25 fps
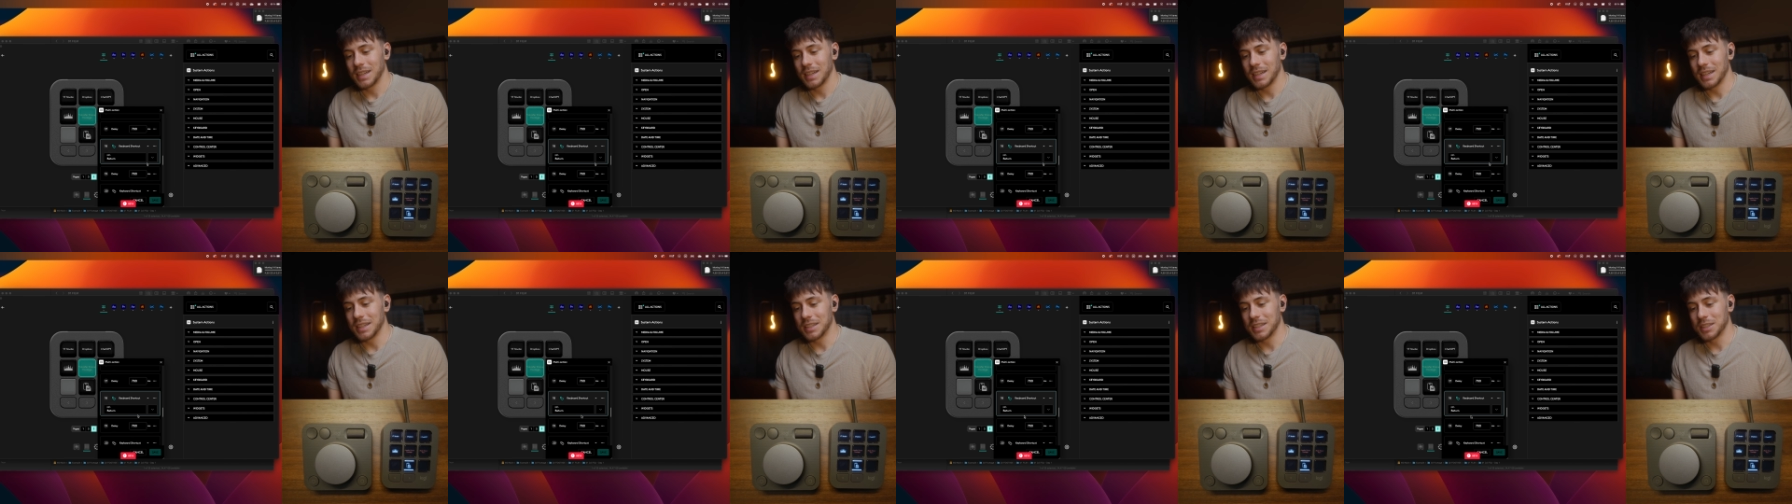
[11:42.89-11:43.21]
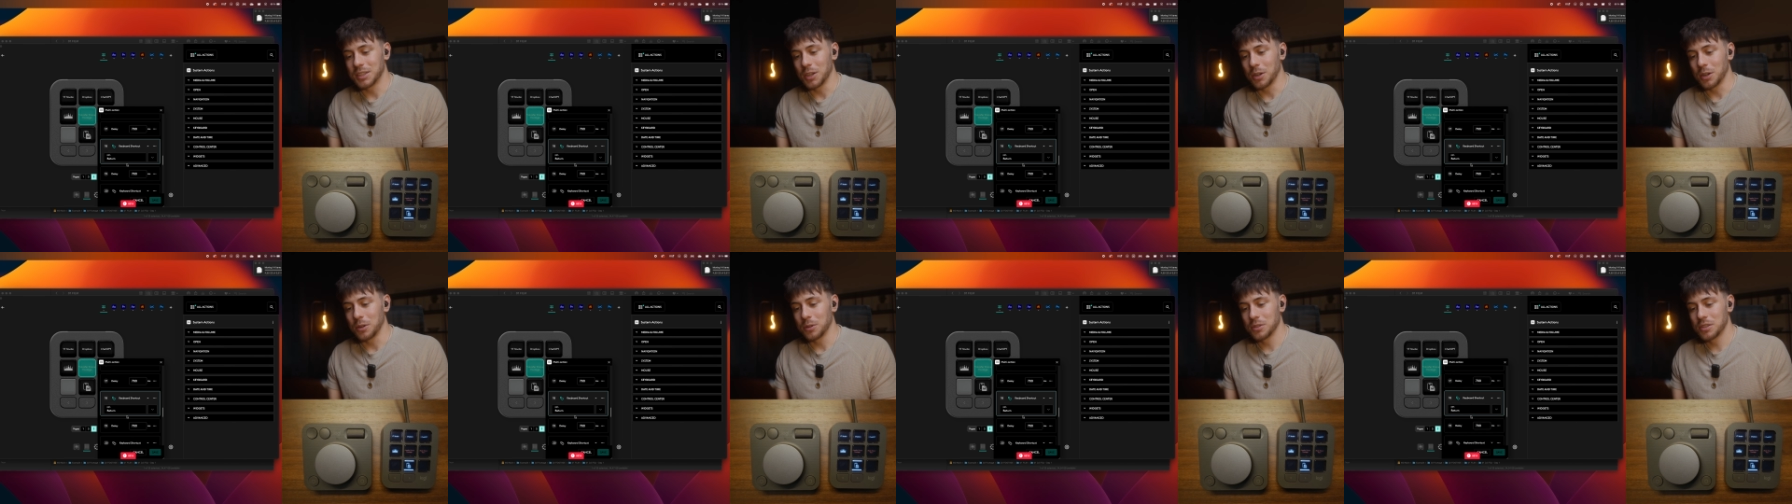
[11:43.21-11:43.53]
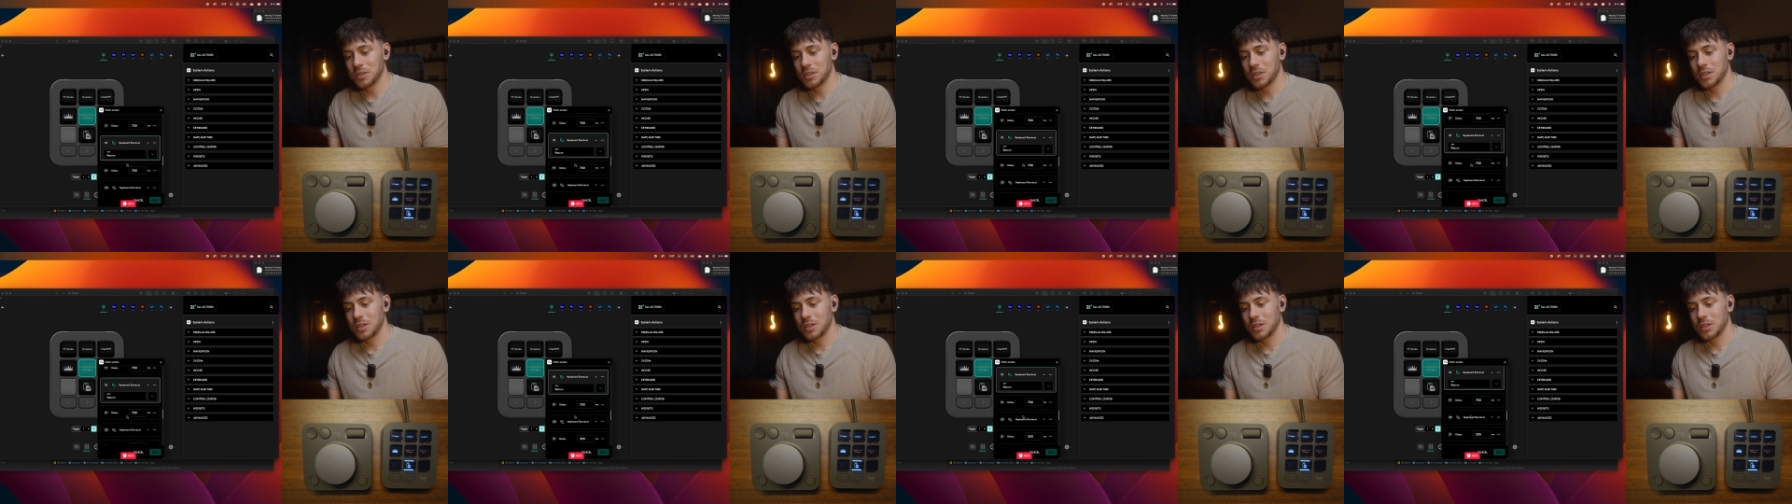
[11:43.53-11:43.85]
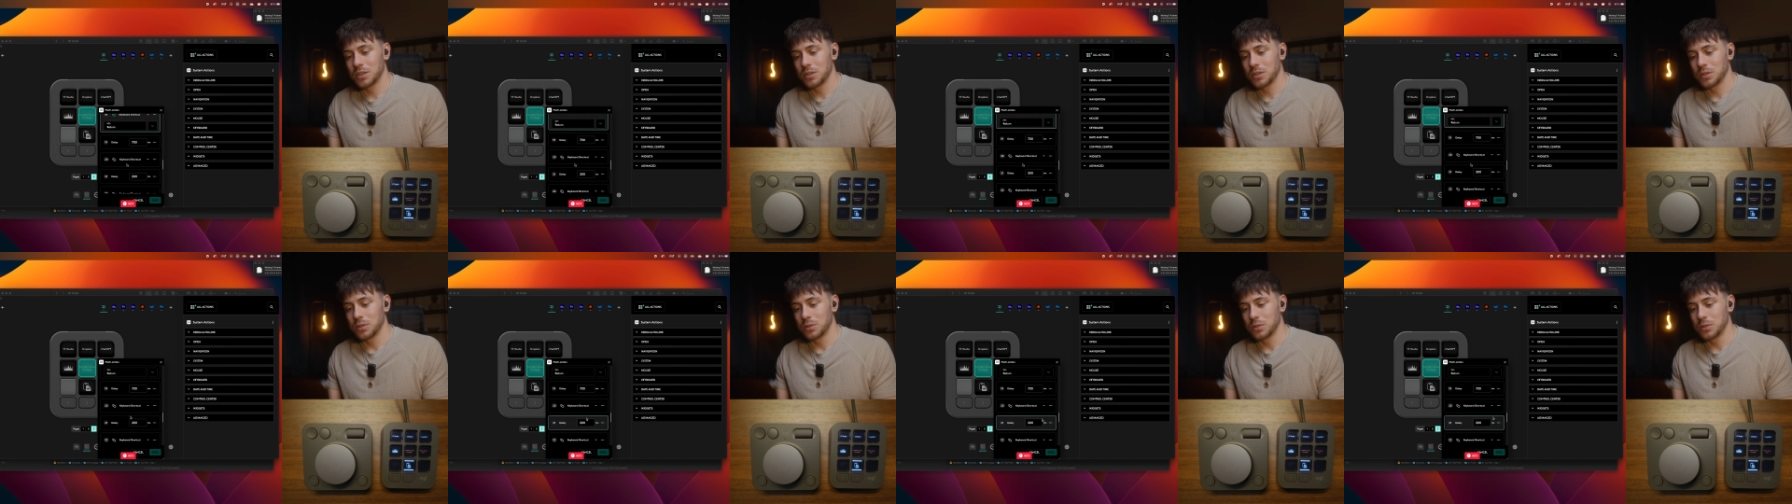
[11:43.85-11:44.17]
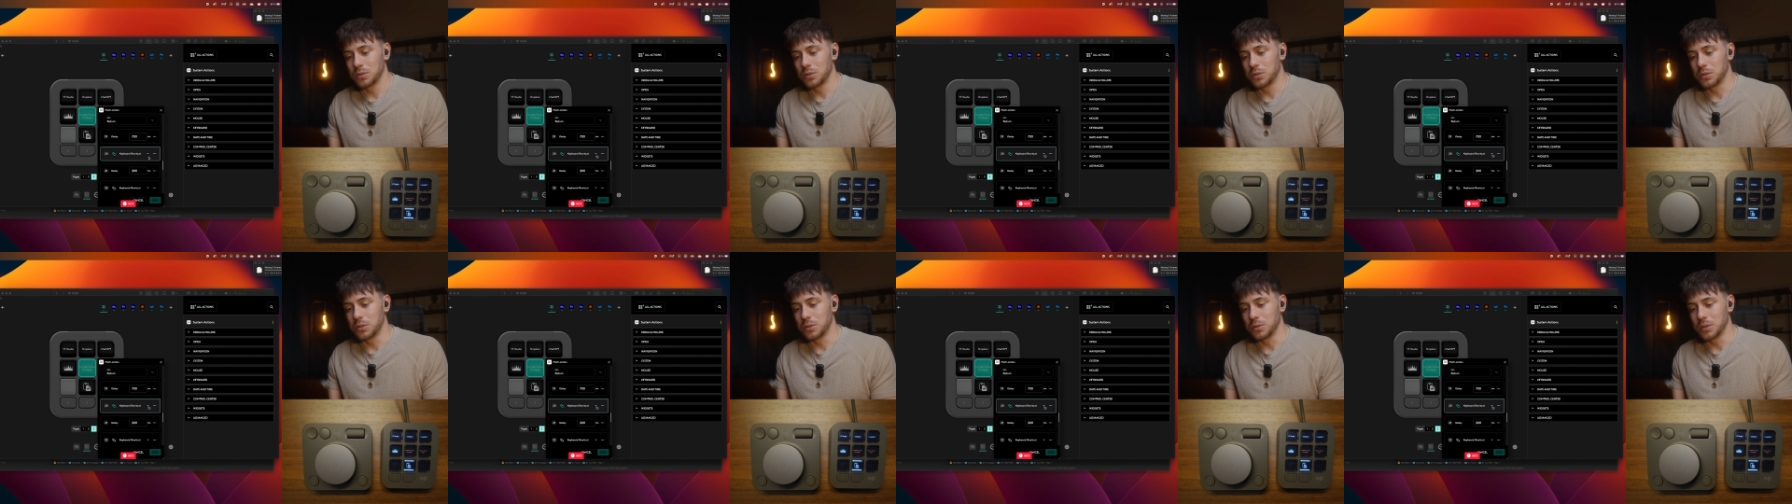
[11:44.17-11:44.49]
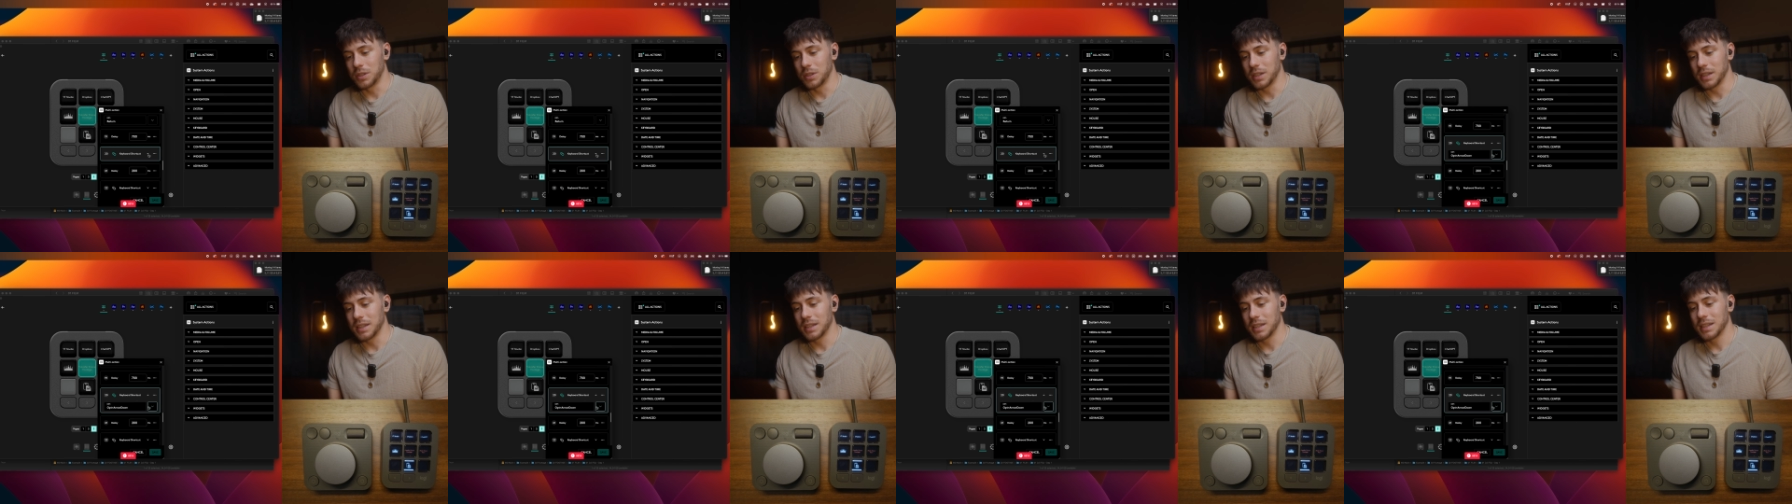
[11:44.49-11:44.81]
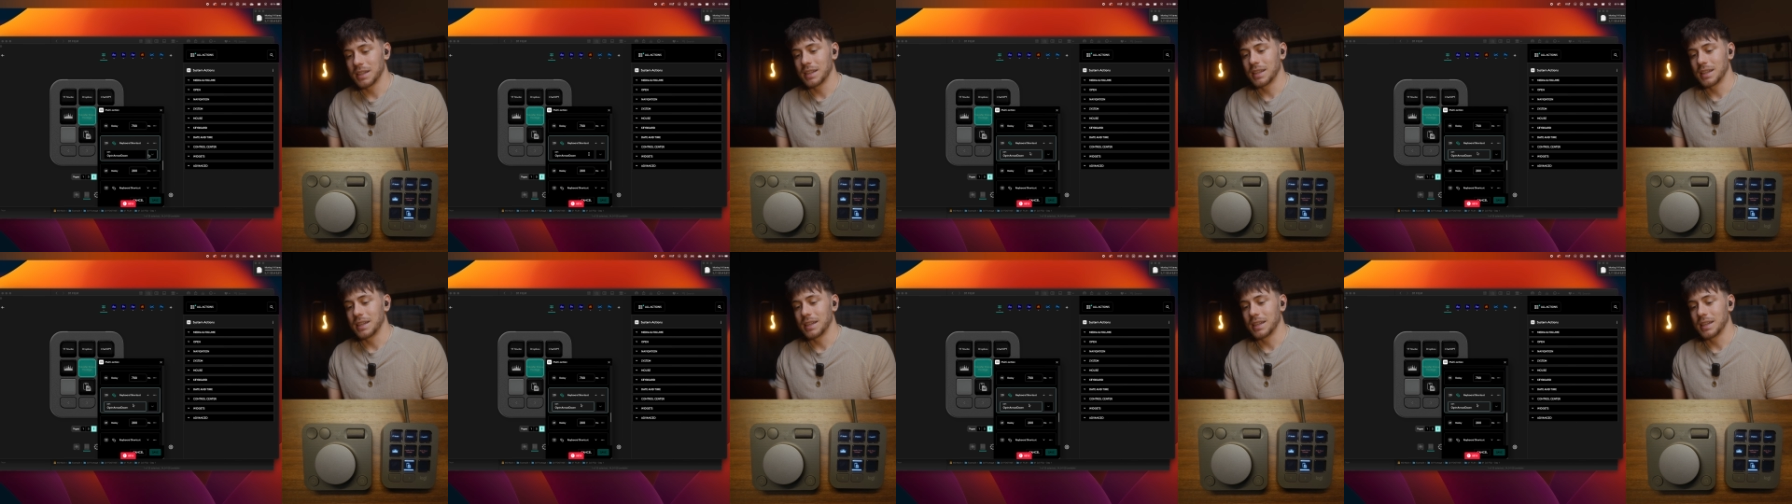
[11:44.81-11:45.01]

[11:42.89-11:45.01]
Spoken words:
it goes to the